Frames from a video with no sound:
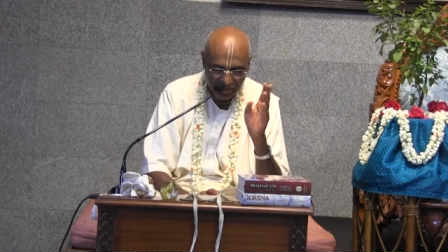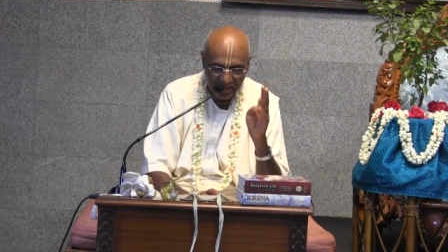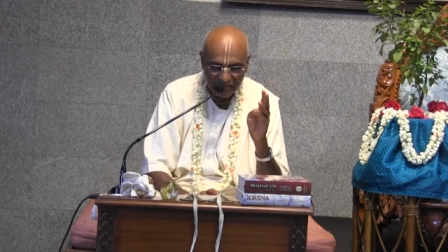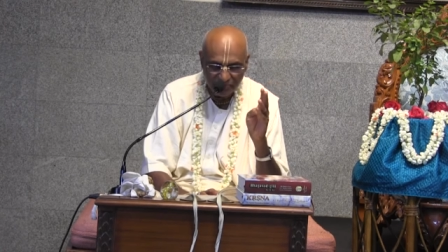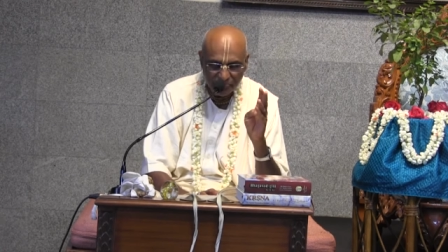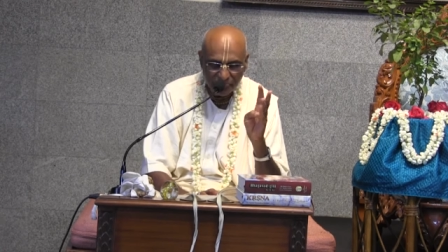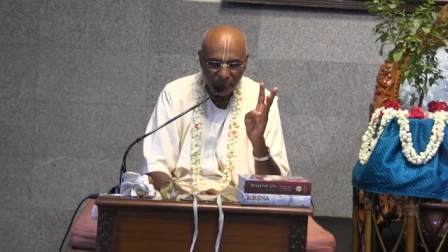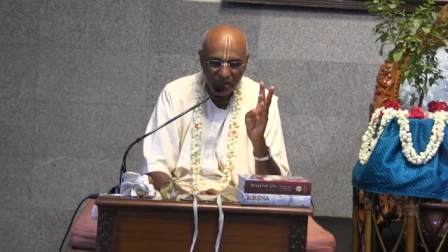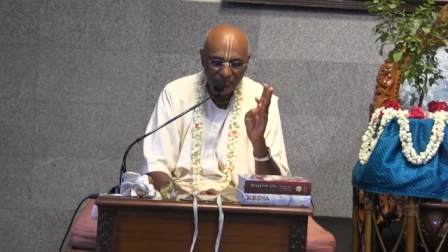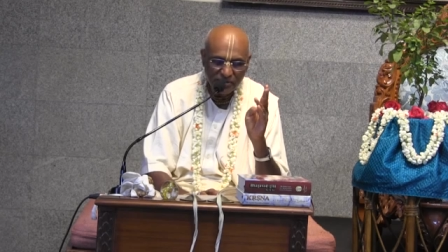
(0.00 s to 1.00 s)
that
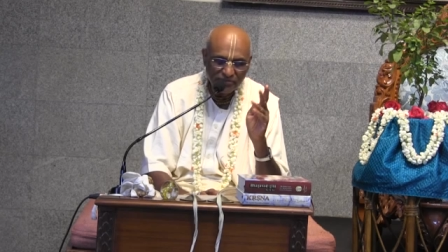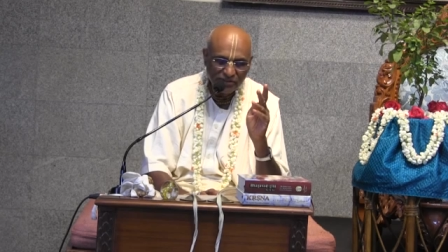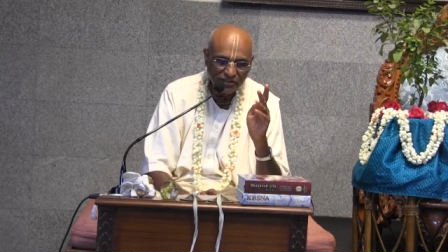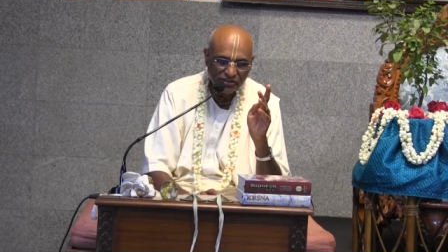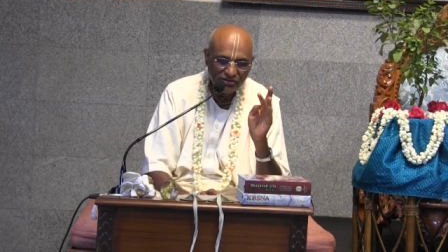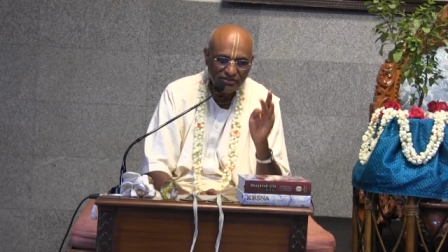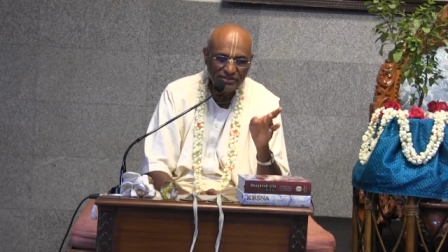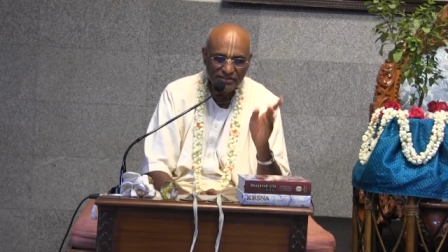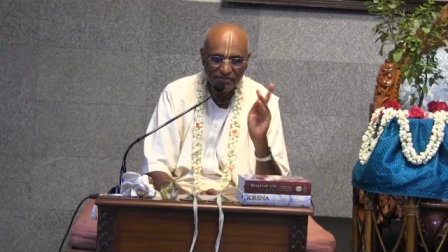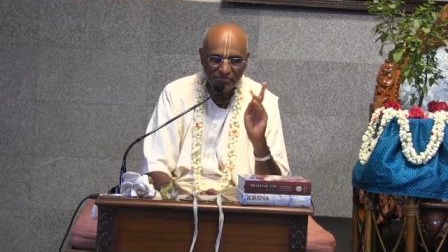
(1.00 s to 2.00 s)
Brahmana Vaishnava
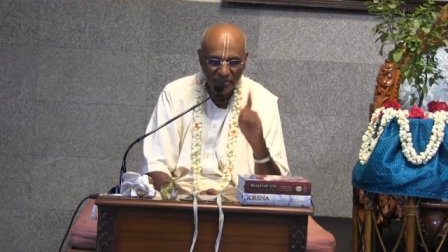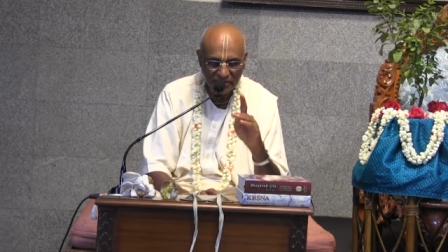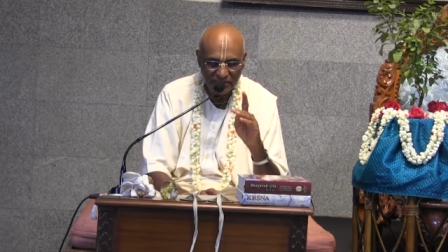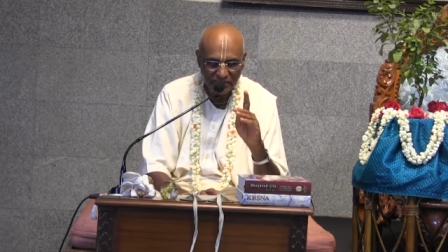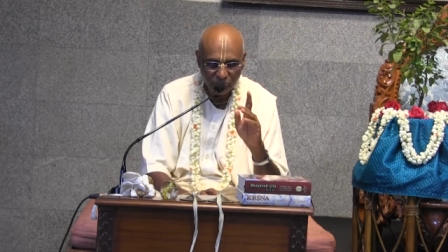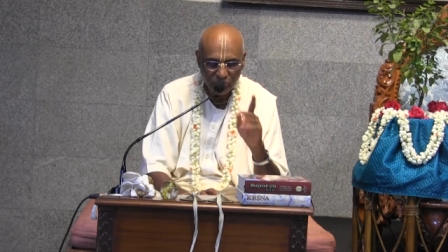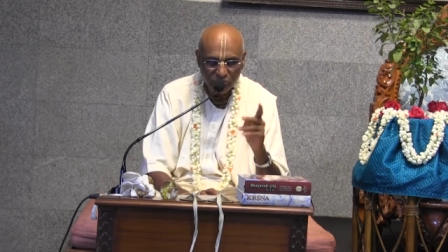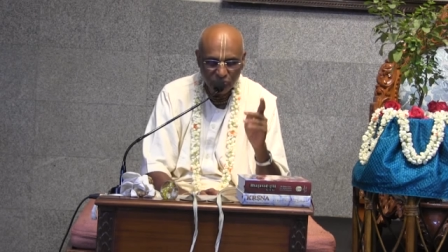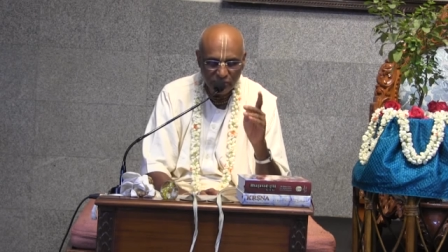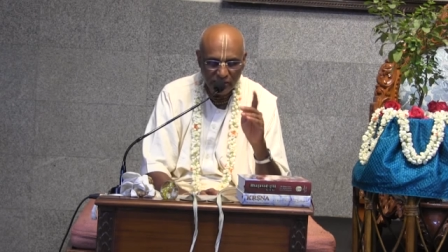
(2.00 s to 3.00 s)
is even better,
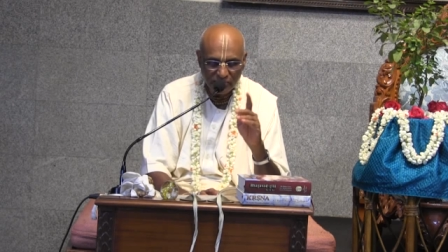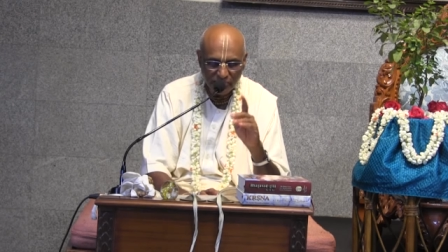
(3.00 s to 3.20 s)
one who can